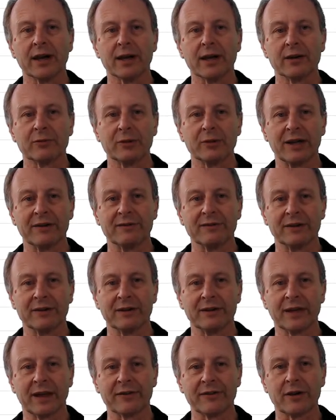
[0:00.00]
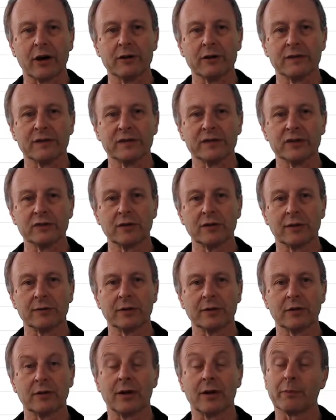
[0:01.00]
We have another overview
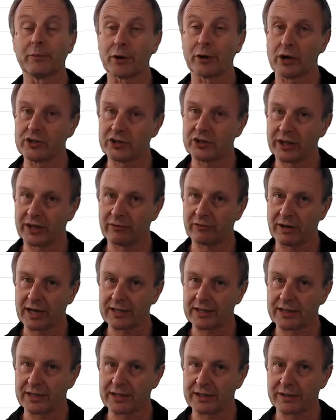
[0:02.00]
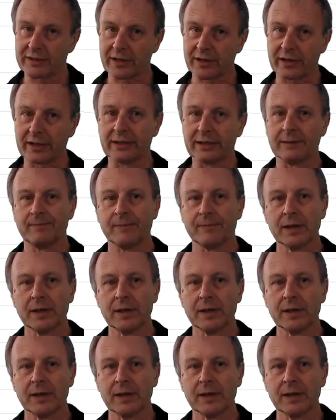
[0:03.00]
on approaching routing design.